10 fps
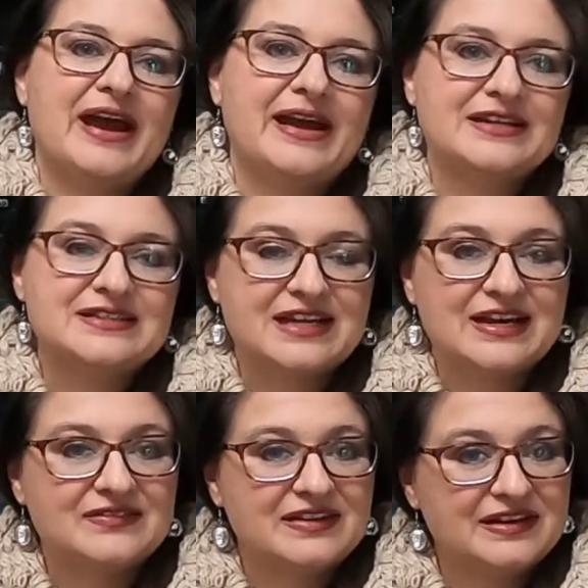package
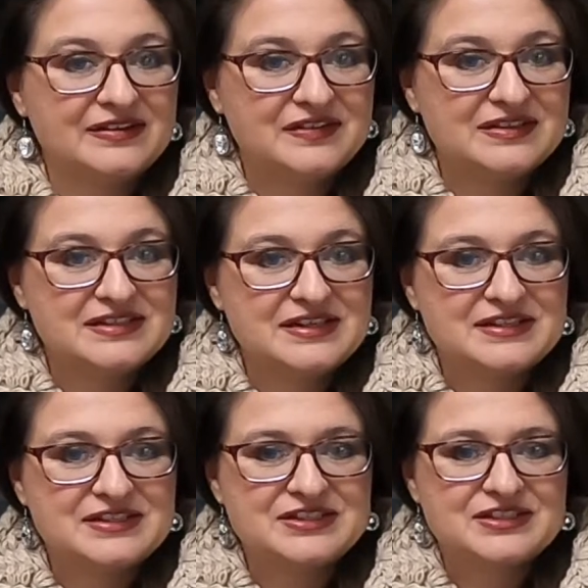of the
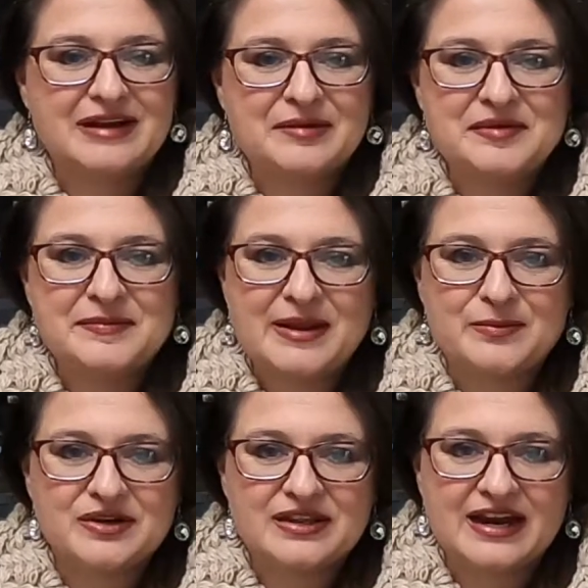vintage wrapping
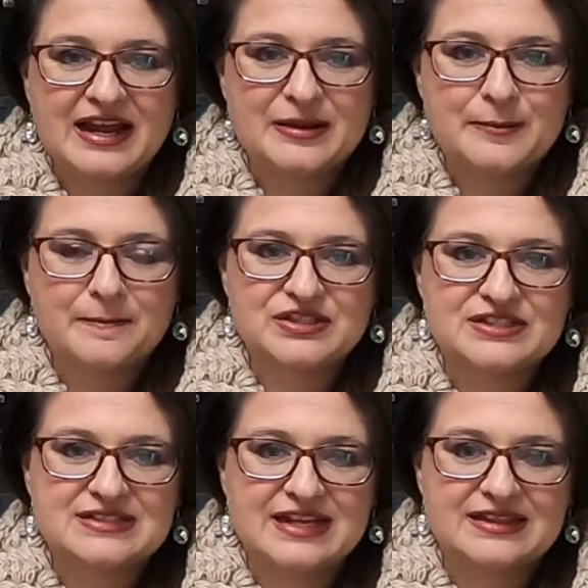paper that I
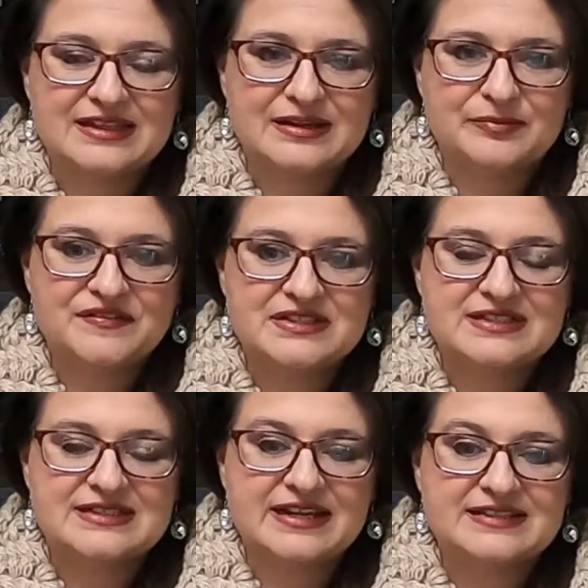purchased at the previous
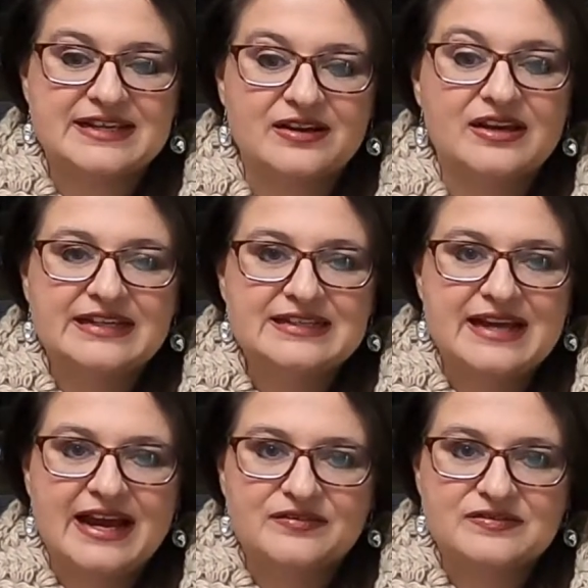estate sale. I did
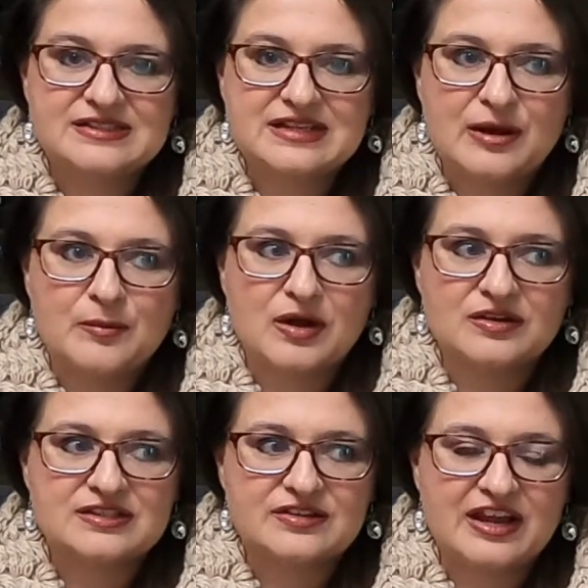have some
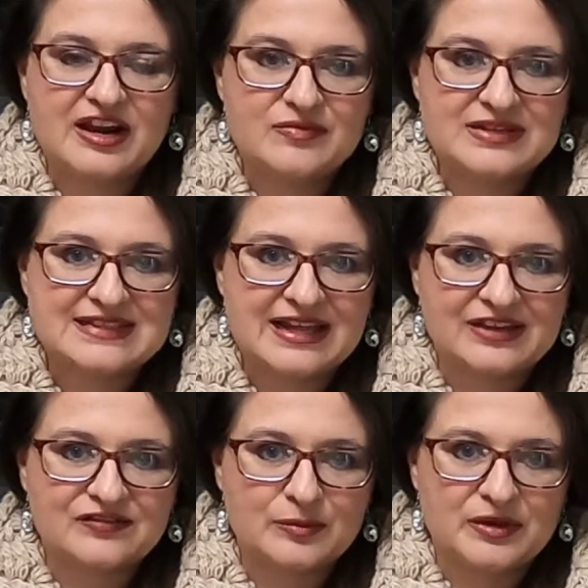also that I've been
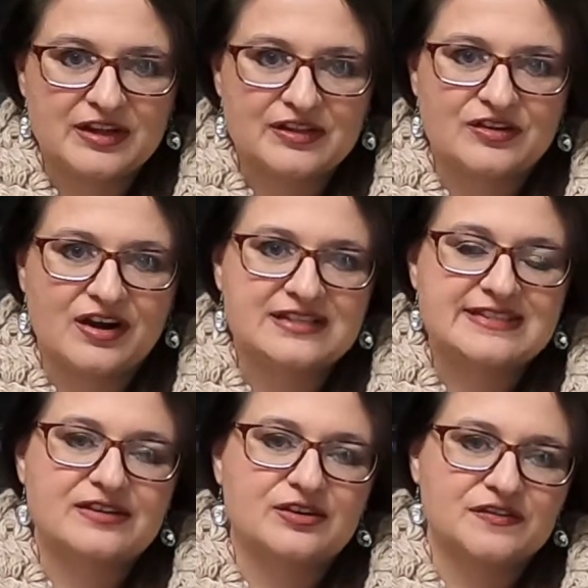selling from another garage
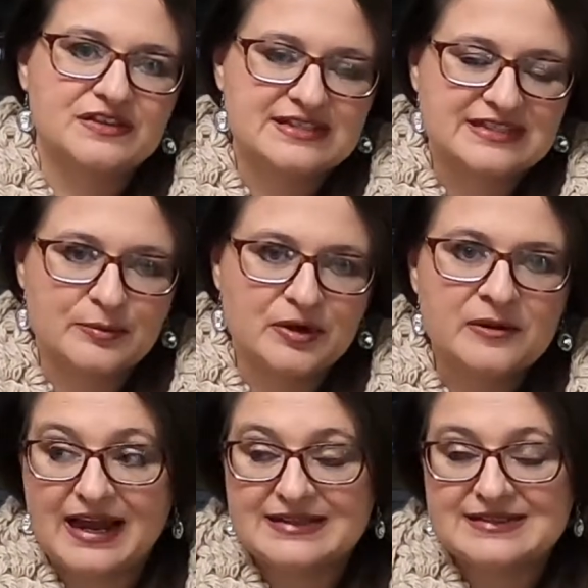sale over the summer.
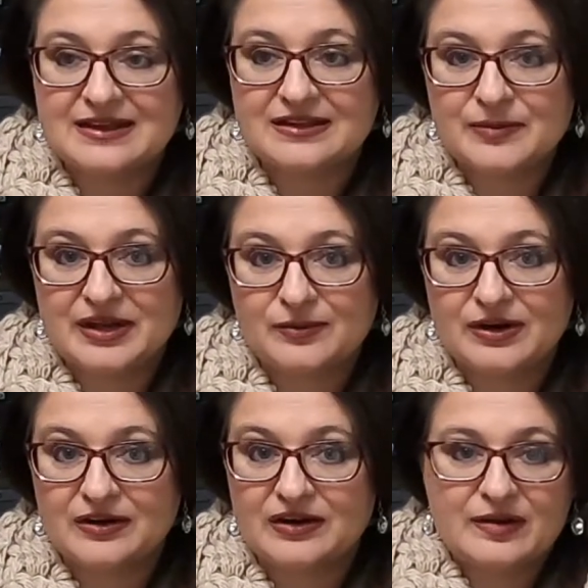I sell them
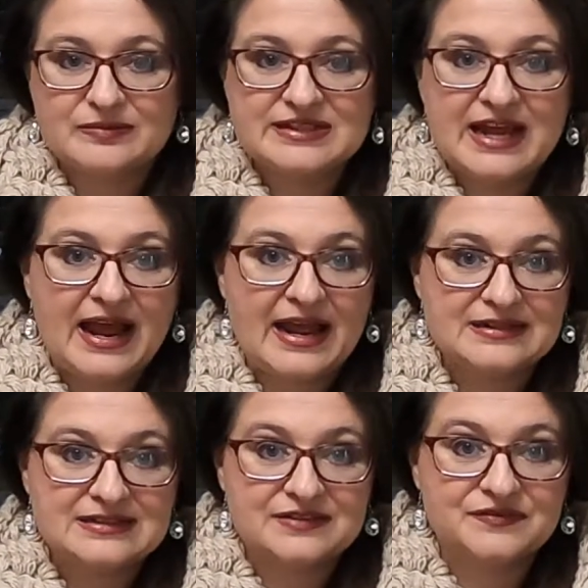anywhere from
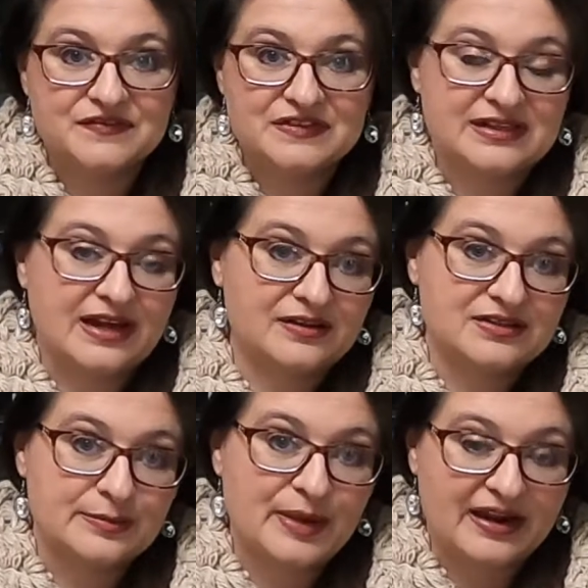$10 to
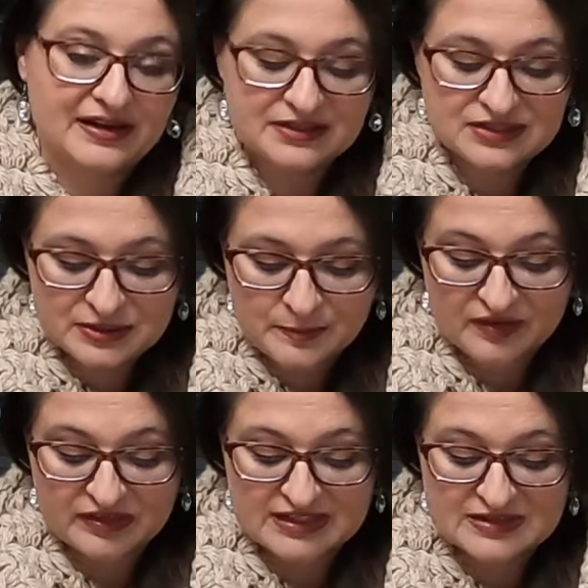$15 a package.
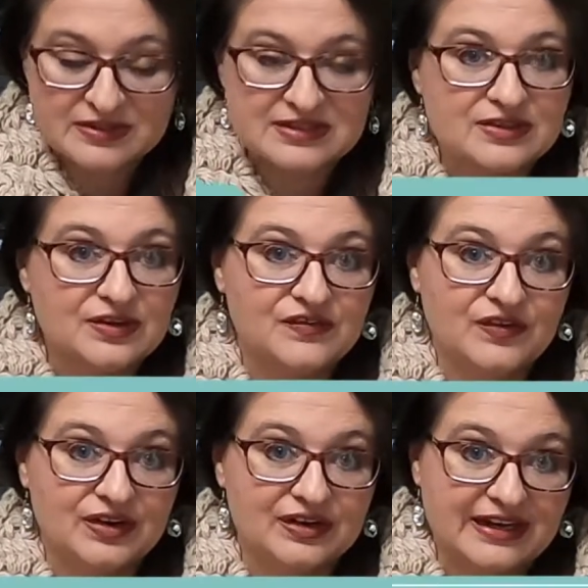So this one sold for
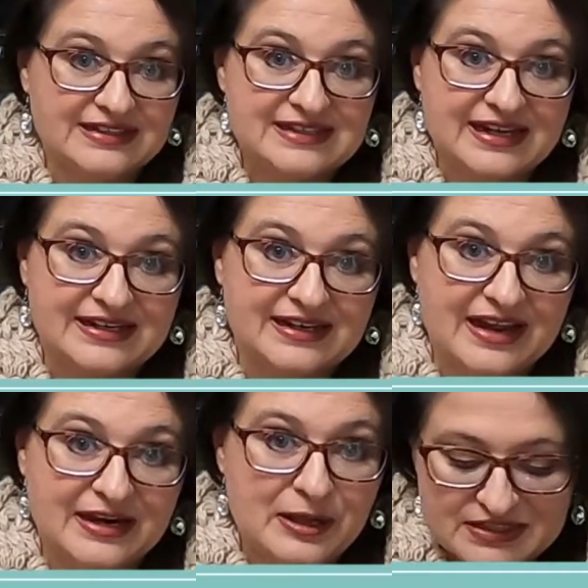
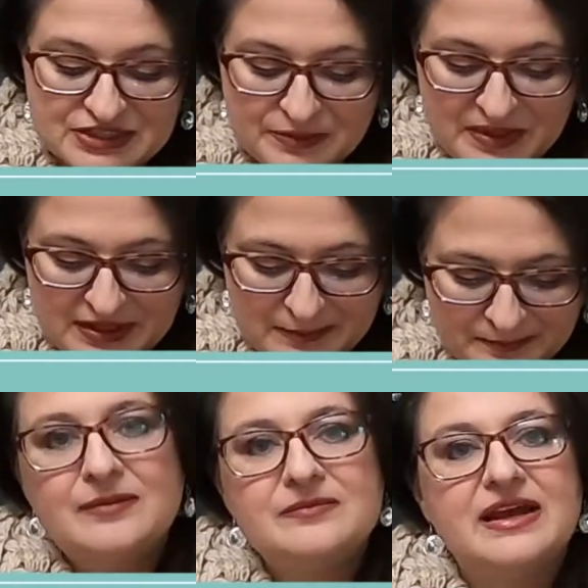$19.99 plus shipping.
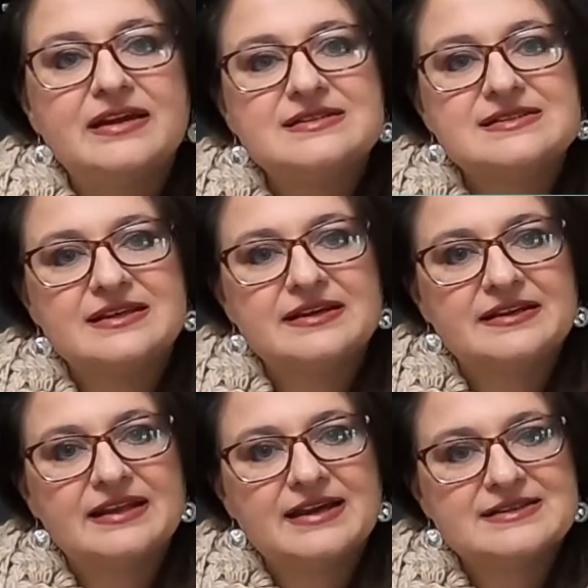Up next,
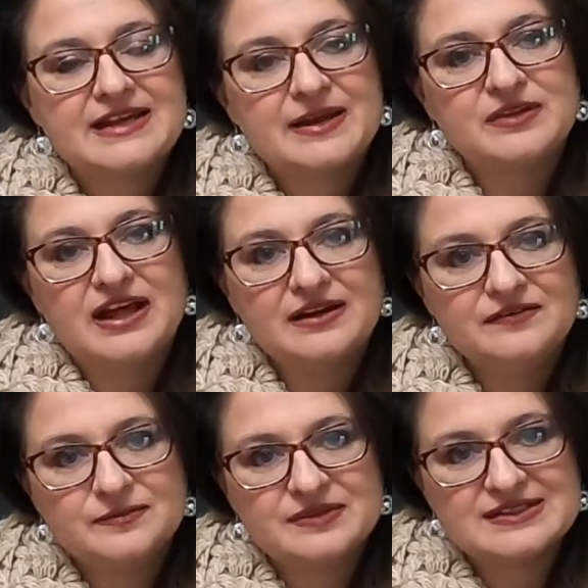in that same lot
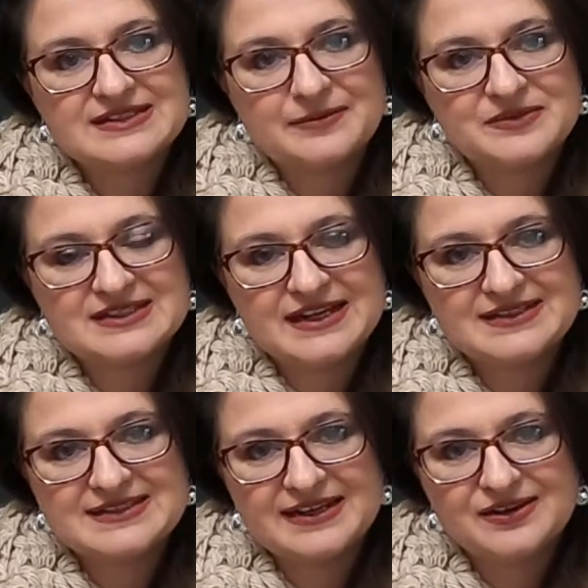from the same
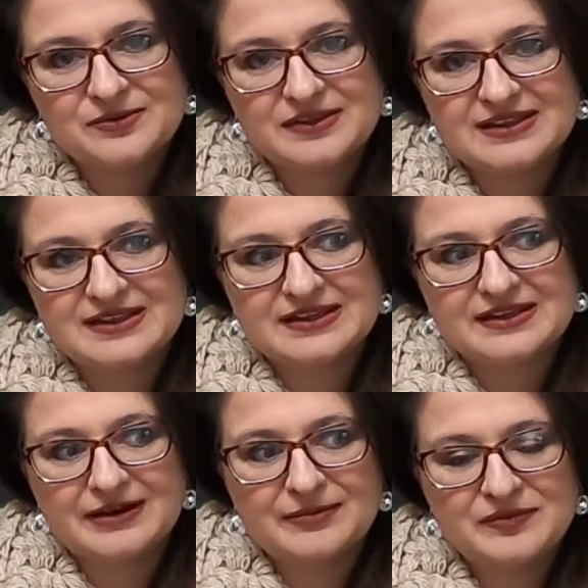estate sale with
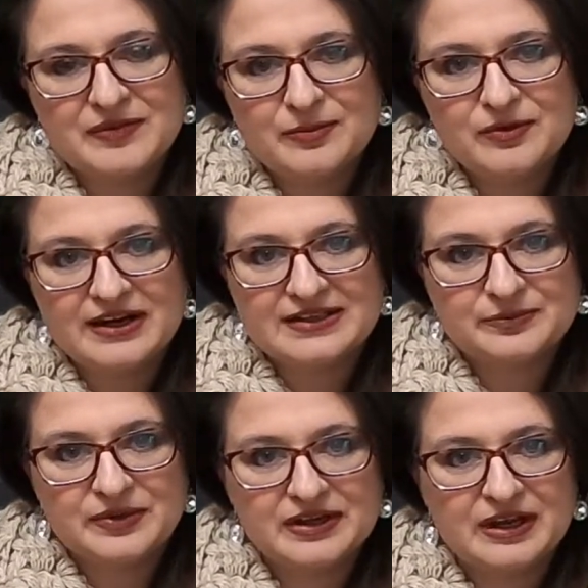the wrapping paper, I
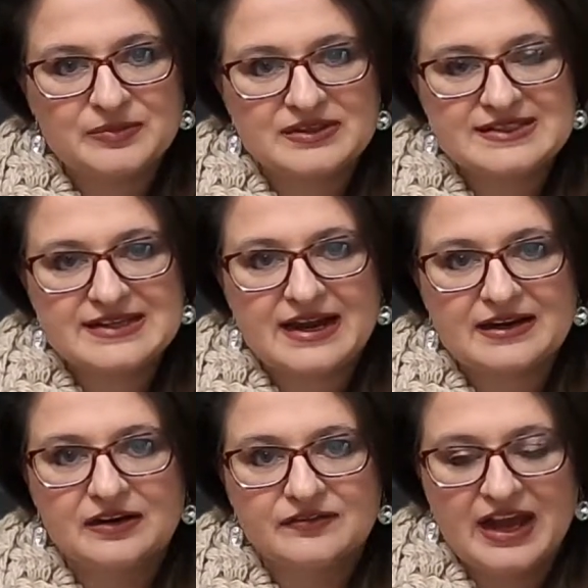did pick up a stack
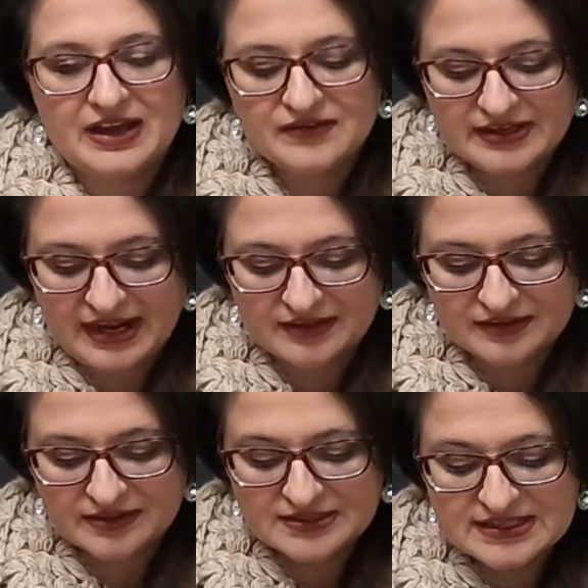of advent
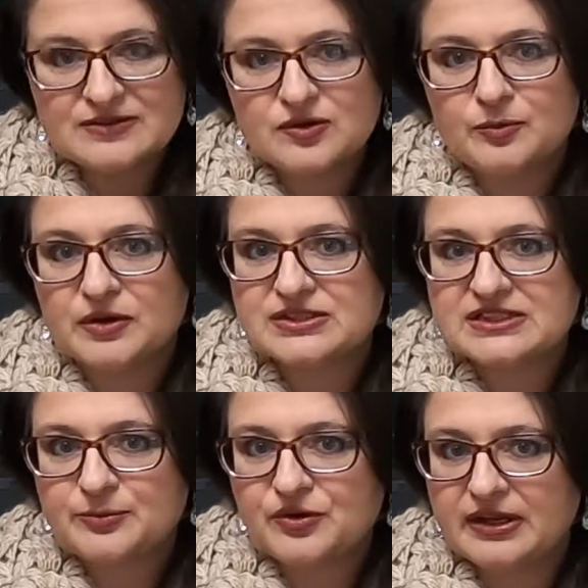calendars. These were
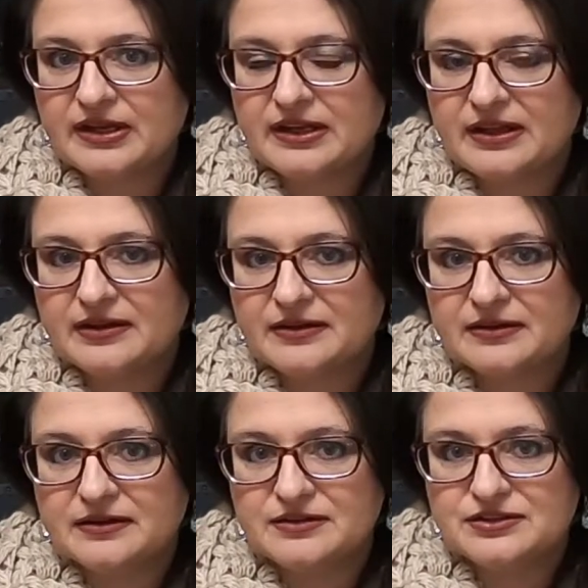mostly printed
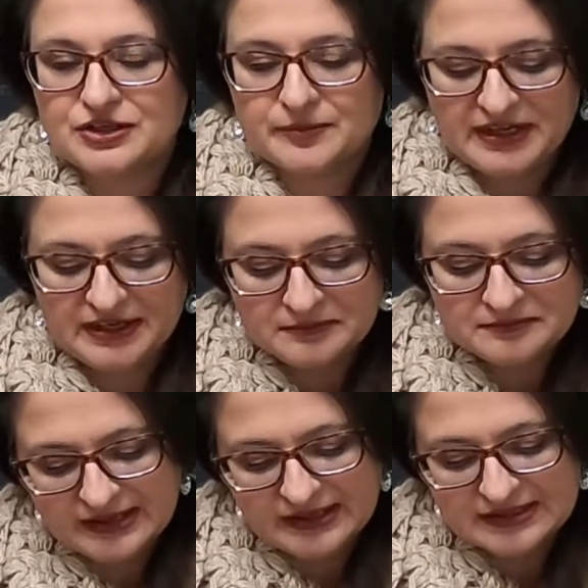in Germany,
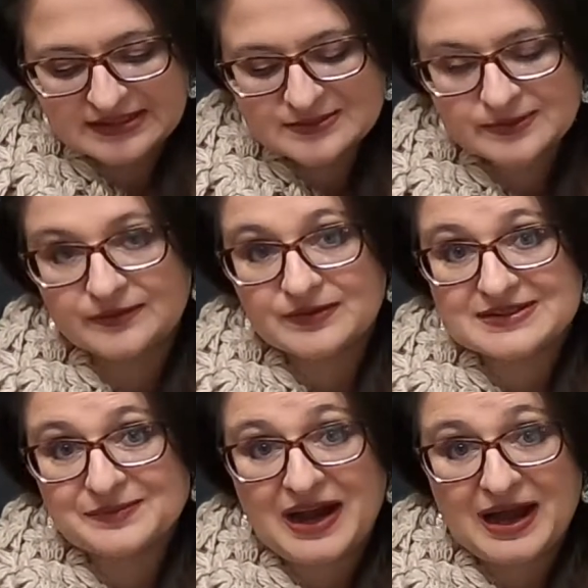and this one was
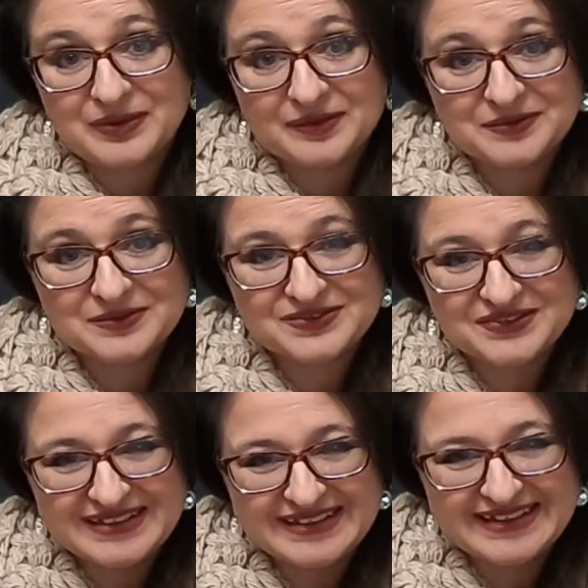a pop-up. It was
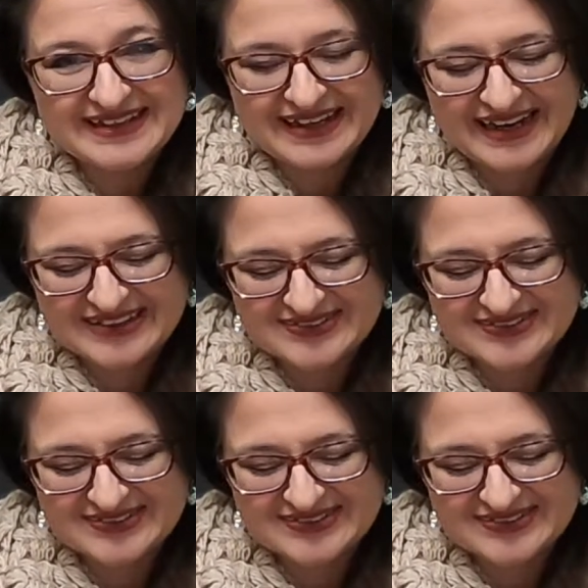really neat. I kind